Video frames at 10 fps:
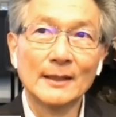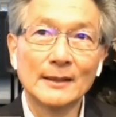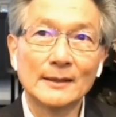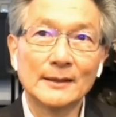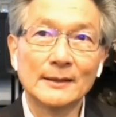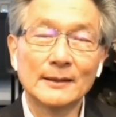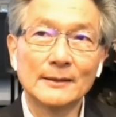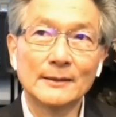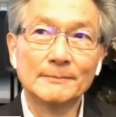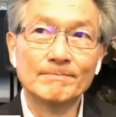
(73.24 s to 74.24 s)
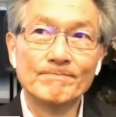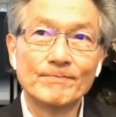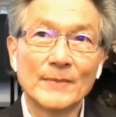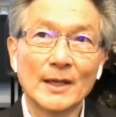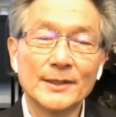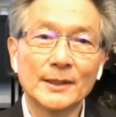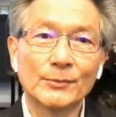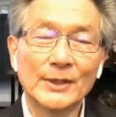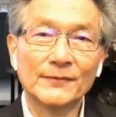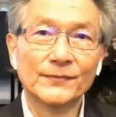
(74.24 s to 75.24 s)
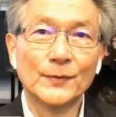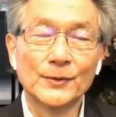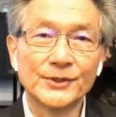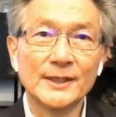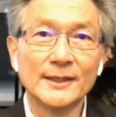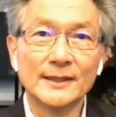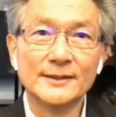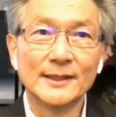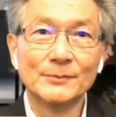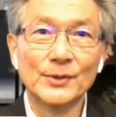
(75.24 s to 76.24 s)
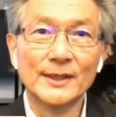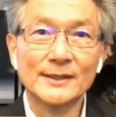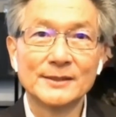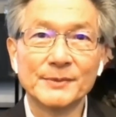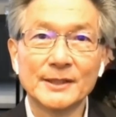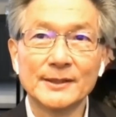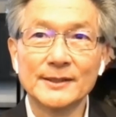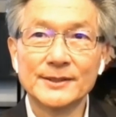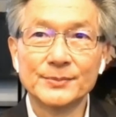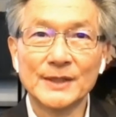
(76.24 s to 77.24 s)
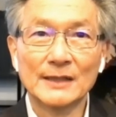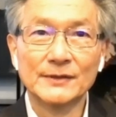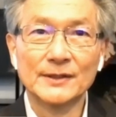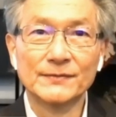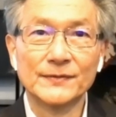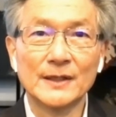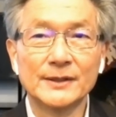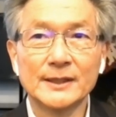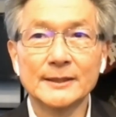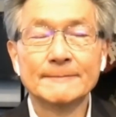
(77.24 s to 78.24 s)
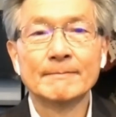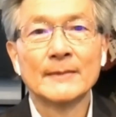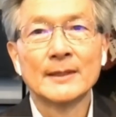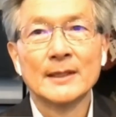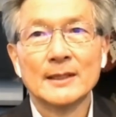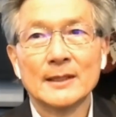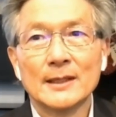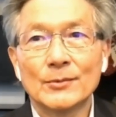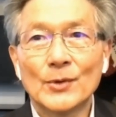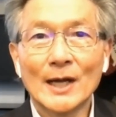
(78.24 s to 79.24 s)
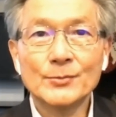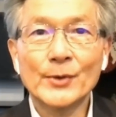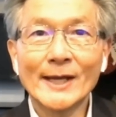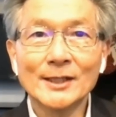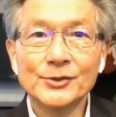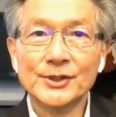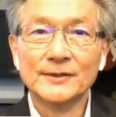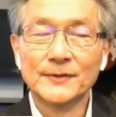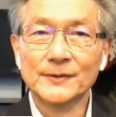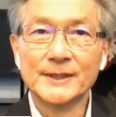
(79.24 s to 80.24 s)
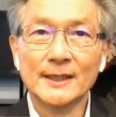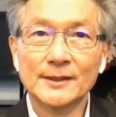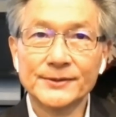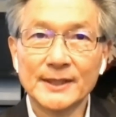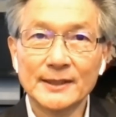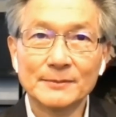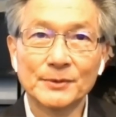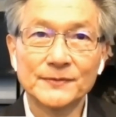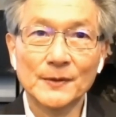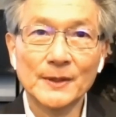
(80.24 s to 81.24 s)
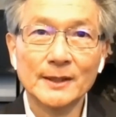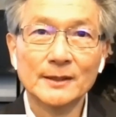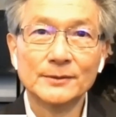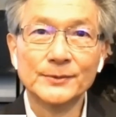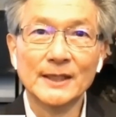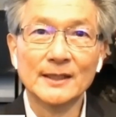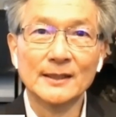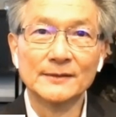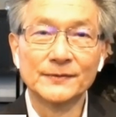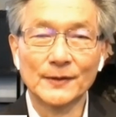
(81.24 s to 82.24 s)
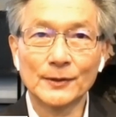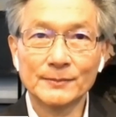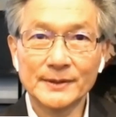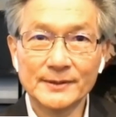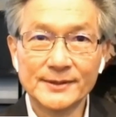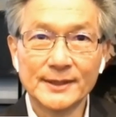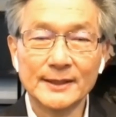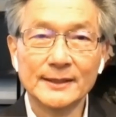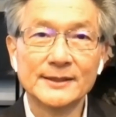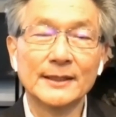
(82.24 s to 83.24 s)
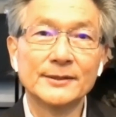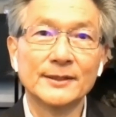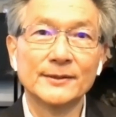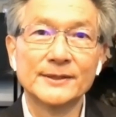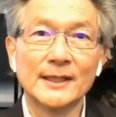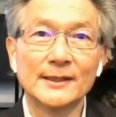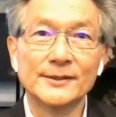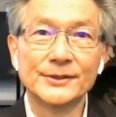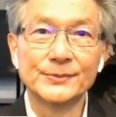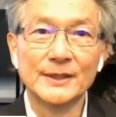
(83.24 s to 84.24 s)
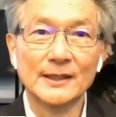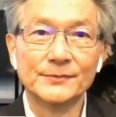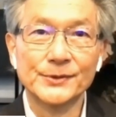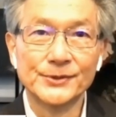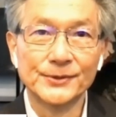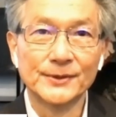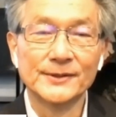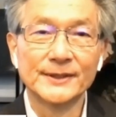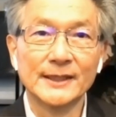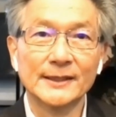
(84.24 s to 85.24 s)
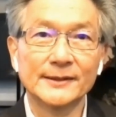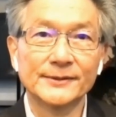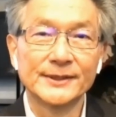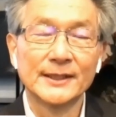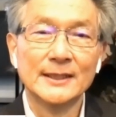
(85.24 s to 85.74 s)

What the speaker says: And, we are fortunate in some ways because we have a very wide range of hotels in our portfolio. We have urban city center hotels, we have resort hotels,